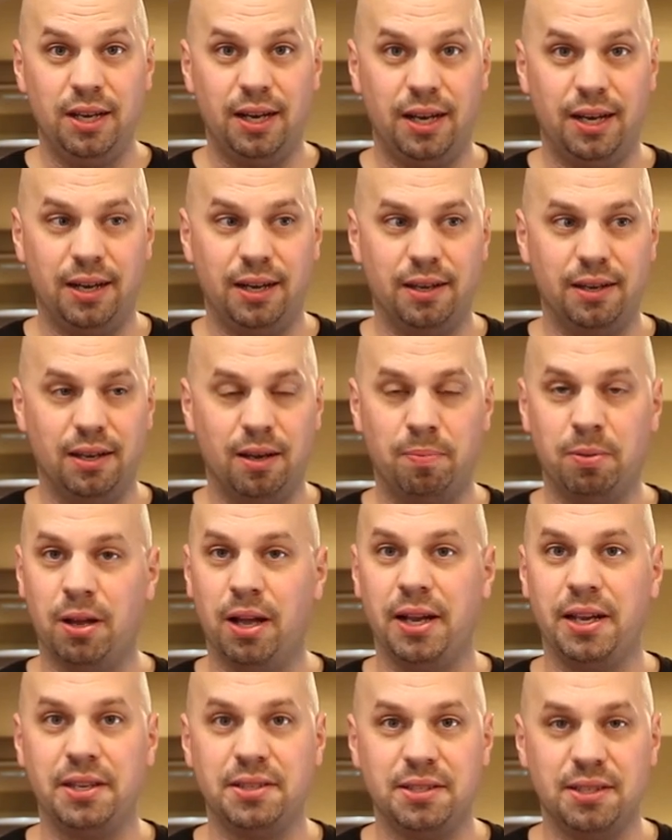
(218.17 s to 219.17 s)
uh,
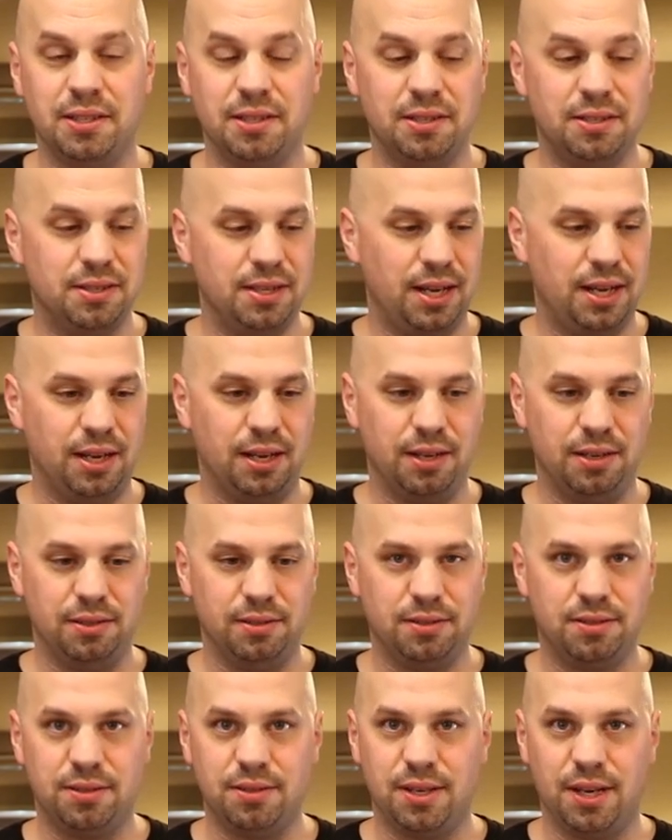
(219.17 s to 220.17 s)
appliances
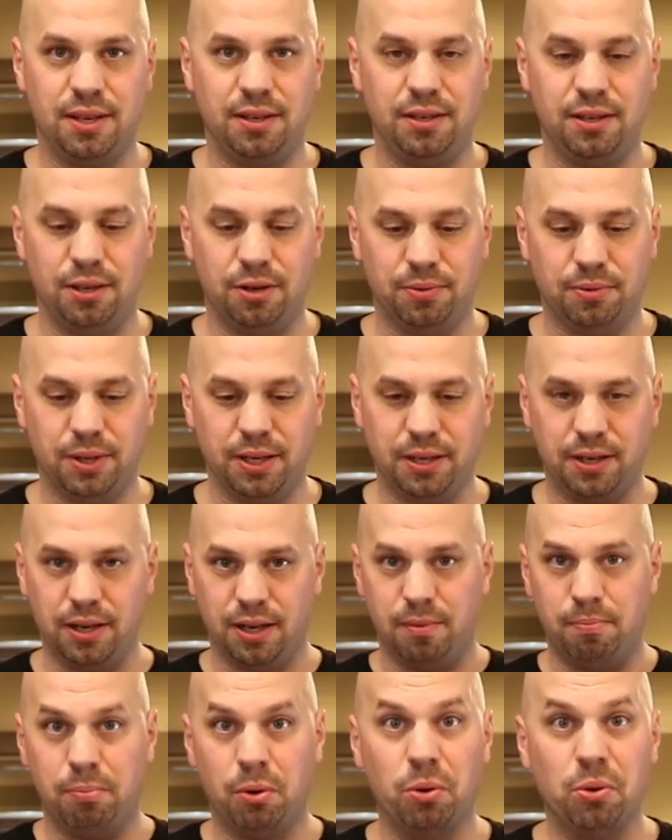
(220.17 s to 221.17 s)
and stand, you know, like
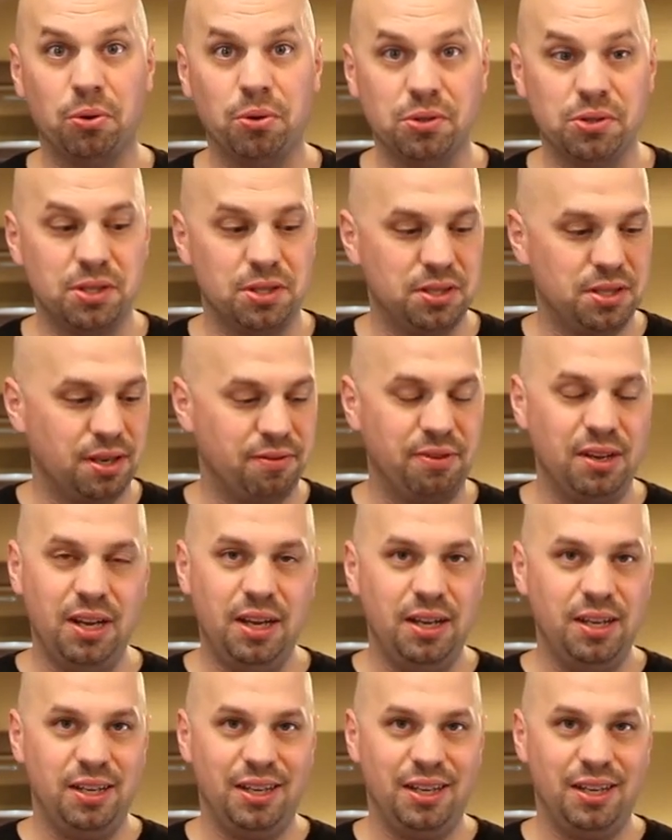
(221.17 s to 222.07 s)
uh, bowls and stuff.